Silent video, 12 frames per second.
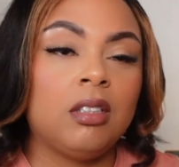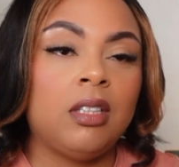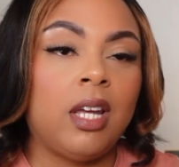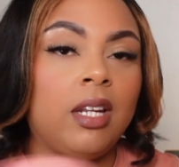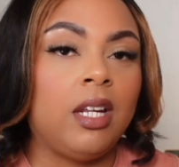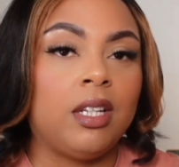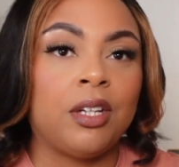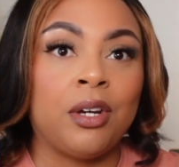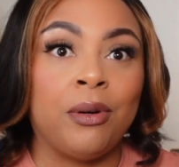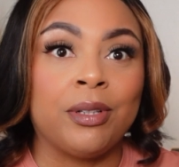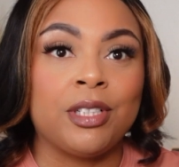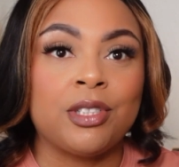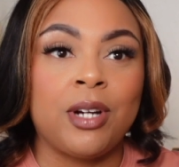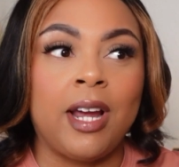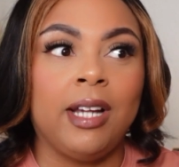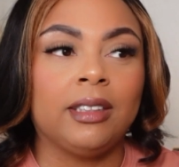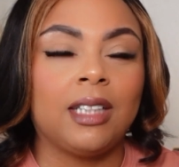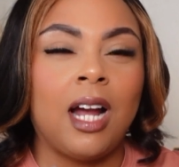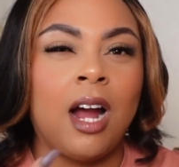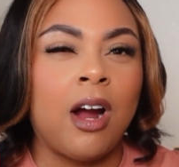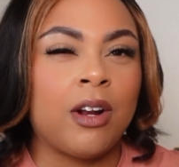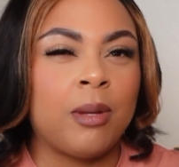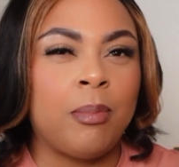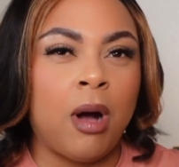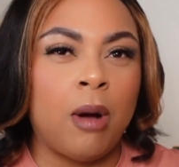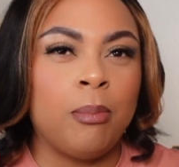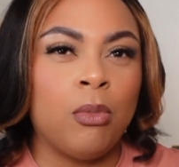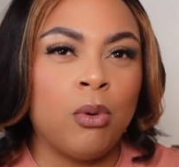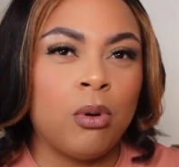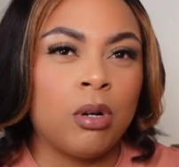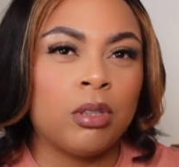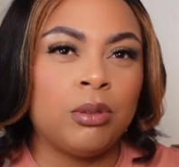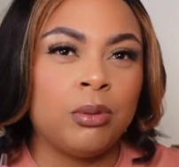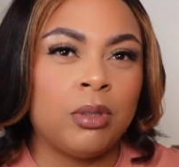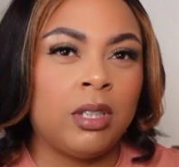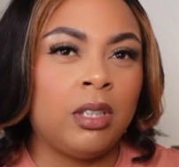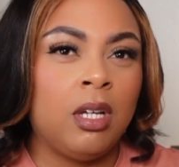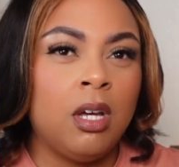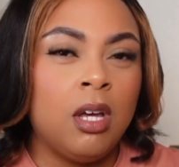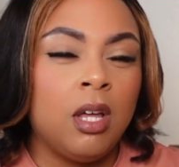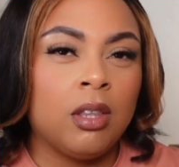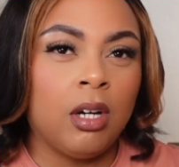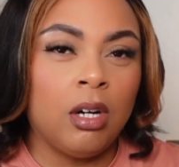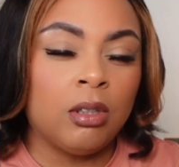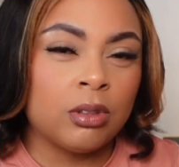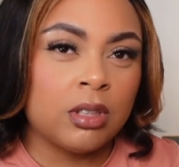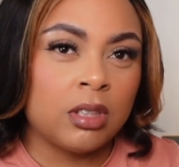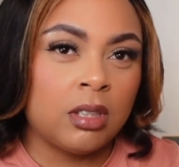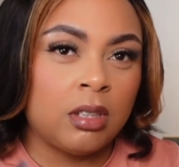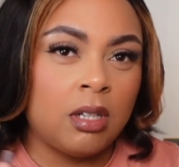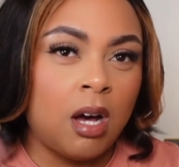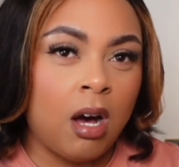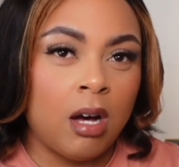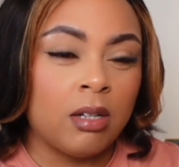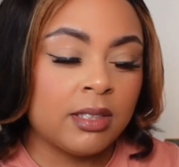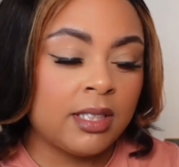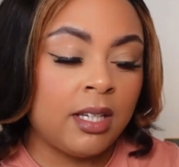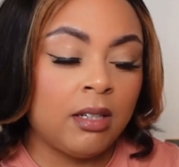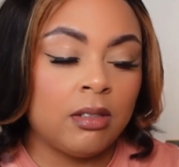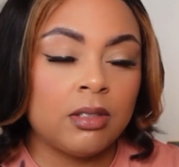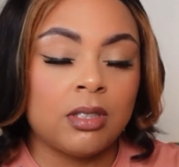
They need to go in the trash. I already bought more during the Ulta haul sale.